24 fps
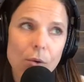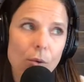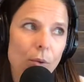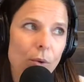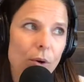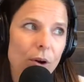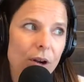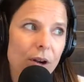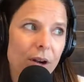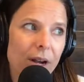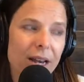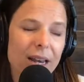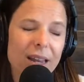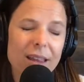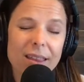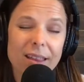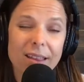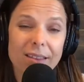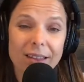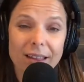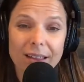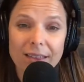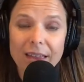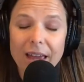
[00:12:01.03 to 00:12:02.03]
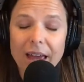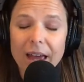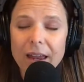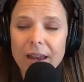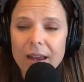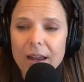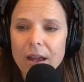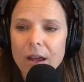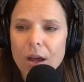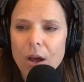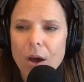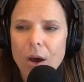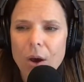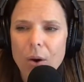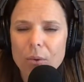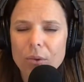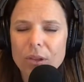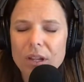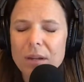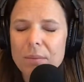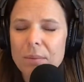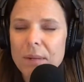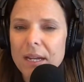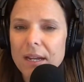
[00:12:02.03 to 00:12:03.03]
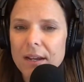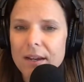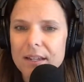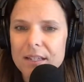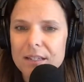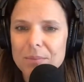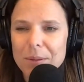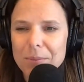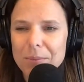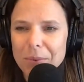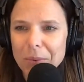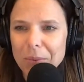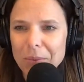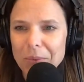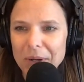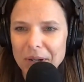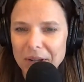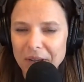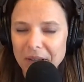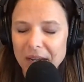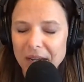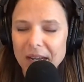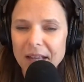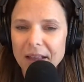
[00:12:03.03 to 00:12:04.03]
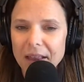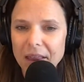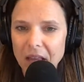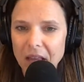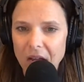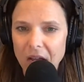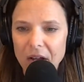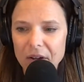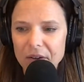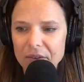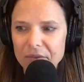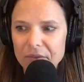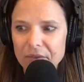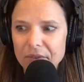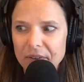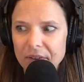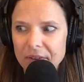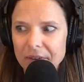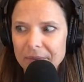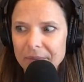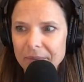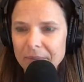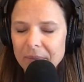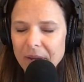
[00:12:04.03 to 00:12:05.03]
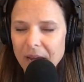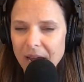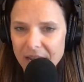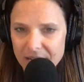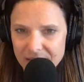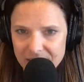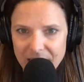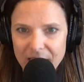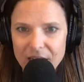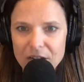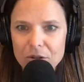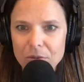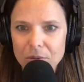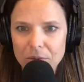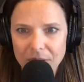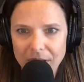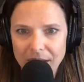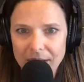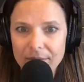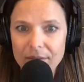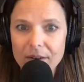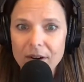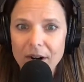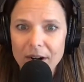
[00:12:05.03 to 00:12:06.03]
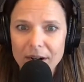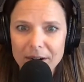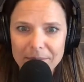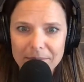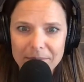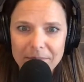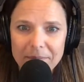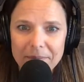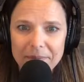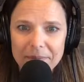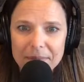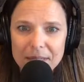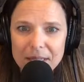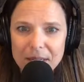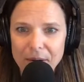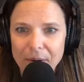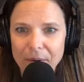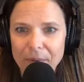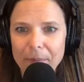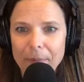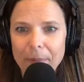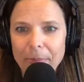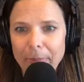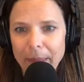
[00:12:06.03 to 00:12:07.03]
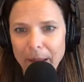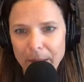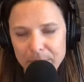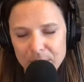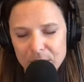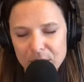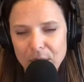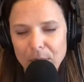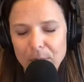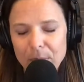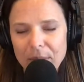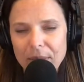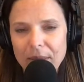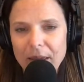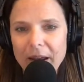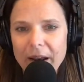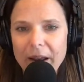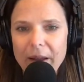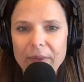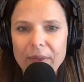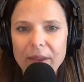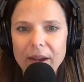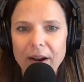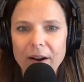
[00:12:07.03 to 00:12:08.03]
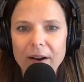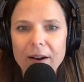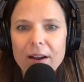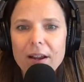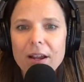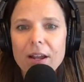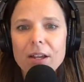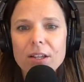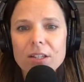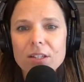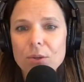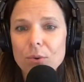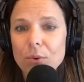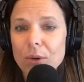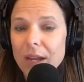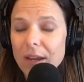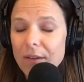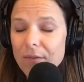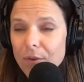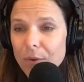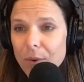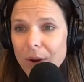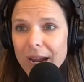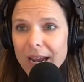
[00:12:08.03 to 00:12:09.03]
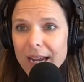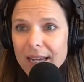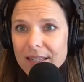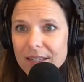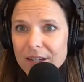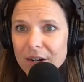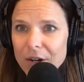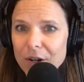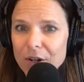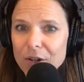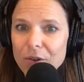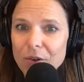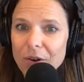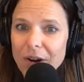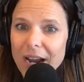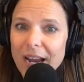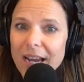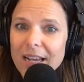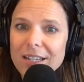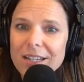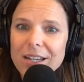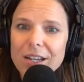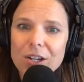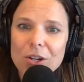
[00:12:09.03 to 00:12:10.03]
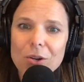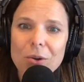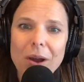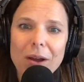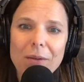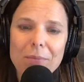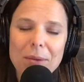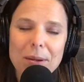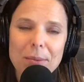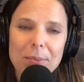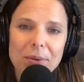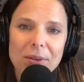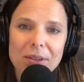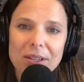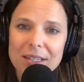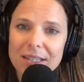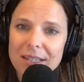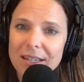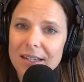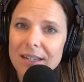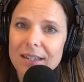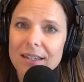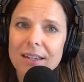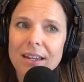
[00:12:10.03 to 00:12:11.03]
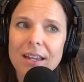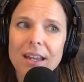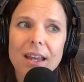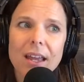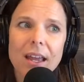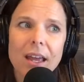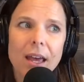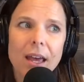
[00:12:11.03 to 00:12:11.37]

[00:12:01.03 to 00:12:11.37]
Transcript: or anything like that, only because people really love a tangible gift card. So I'm just going to put that out there. So giveaways are great. You have people listen,